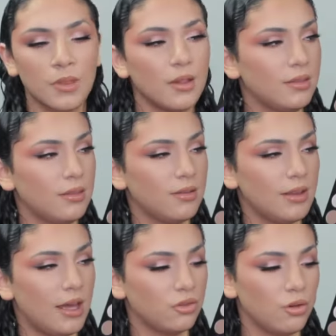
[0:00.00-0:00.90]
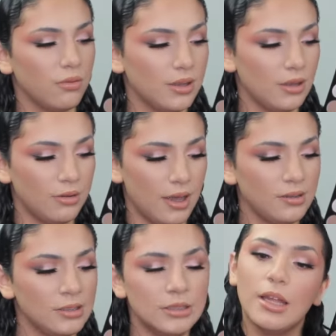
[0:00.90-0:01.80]
Like, this last row is like, okay,
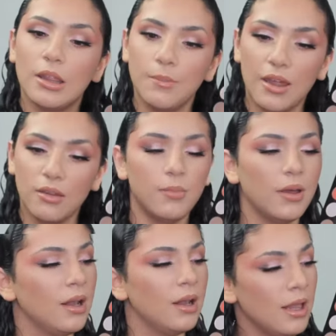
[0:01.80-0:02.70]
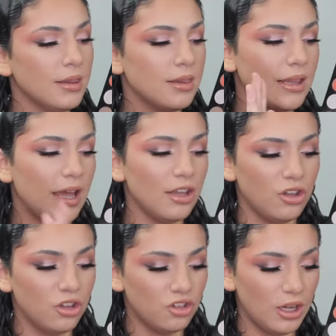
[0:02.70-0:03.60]
not the best. But
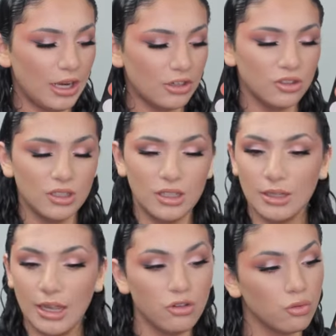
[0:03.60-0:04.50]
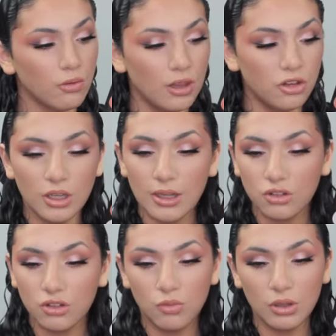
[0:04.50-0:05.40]
this shade actually
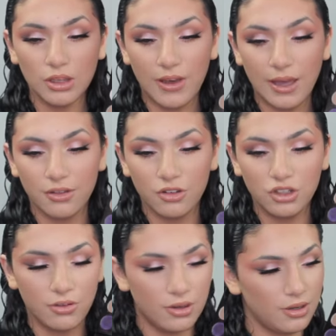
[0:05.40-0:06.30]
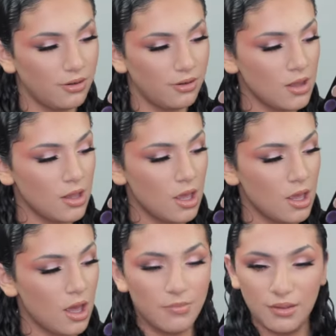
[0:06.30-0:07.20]
really fire. This shade right here,
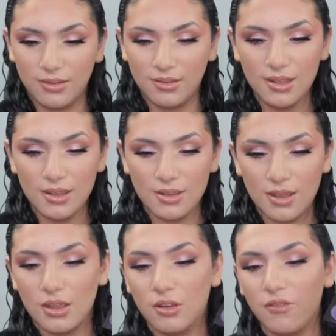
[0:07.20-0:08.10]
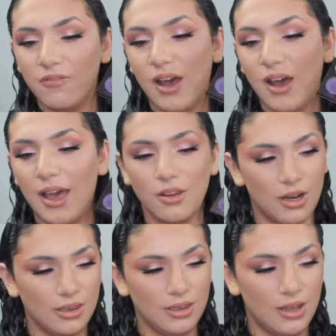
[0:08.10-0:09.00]
Mystique. Fire. I
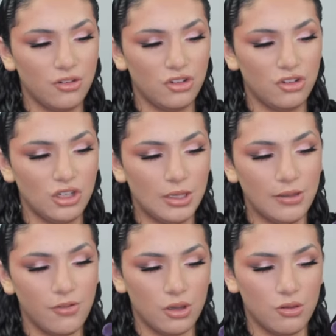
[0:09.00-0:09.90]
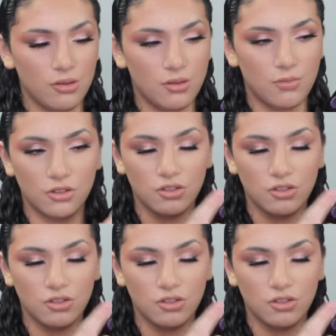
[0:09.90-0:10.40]
love this shade. Let me give her a little swatch.